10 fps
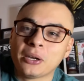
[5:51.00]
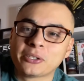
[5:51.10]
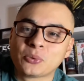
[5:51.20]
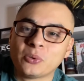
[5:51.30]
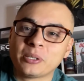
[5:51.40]

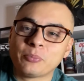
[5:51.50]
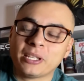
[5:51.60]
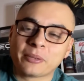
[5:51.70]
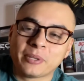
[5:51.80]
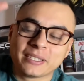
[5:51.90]
wanted
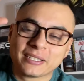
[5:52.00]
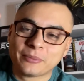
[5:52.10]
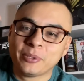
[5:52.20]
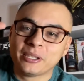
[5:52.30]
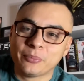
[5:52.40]
Black Manta
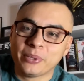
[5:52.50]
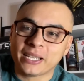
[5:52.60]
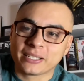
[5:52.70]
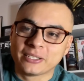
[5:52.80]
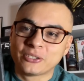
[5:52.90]
to be in the
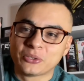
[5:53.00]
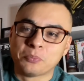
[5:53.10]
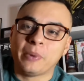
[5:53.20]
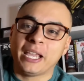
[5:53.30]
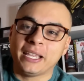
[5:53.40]
back, and he's just
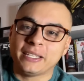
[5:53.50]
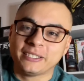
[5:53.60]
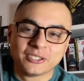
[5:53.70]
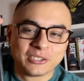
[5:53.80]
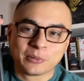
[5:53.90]
mad.
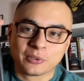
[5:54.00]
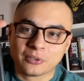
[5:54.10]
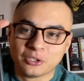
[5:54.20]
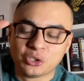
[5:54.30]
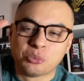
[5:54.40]
He's
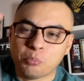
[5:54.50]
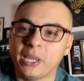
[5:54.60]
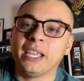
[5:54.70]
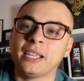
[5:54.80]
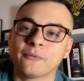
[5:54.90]
just
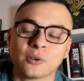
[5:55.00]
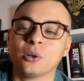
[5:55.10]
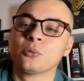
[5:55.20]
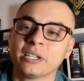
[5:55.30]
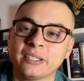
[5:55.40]
mad for
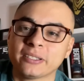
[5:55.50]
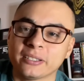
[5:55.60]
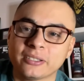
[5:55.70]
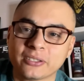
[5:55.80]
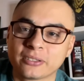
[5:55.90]
no reason.
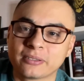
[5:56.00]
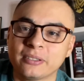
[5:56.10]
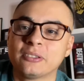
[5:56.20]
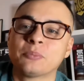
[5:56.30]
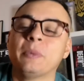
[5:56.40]
He's
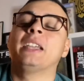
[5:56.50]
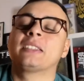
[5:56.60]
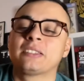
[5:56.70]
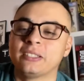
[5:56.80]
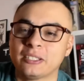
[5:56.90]
just mad
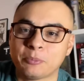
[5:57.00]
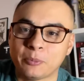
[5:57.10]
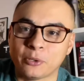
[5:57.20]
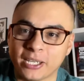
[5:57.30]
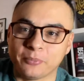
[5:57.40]
at seeing these
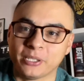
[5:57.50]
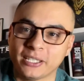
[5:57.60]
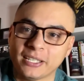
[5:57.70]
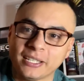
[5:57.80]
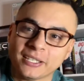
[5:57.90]
people happy.
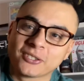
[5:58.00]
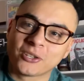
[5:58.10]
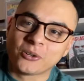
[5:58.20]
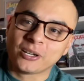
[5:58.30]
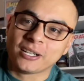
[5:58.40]

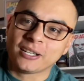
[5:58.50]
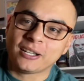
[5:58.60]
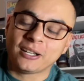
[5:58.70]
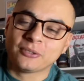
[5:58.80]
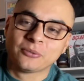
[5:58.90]
So
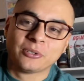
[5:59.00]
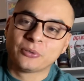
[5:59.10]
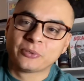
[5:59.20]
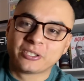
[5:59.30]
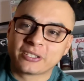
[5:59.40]
you
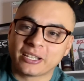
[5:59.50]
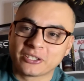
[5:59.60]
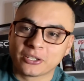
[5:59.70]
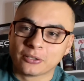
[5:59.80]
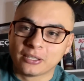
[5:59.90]
know, we just kind
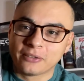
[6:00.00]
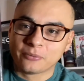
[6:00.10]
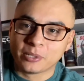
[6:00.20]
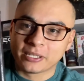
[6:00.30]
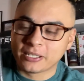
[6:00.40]
of shared a laugh
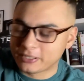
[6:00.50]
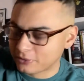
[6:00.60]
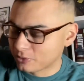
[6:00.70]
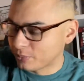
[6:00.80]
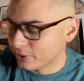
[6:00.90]
about that. That
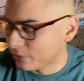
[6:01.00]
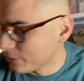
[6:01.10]
was pretty cool.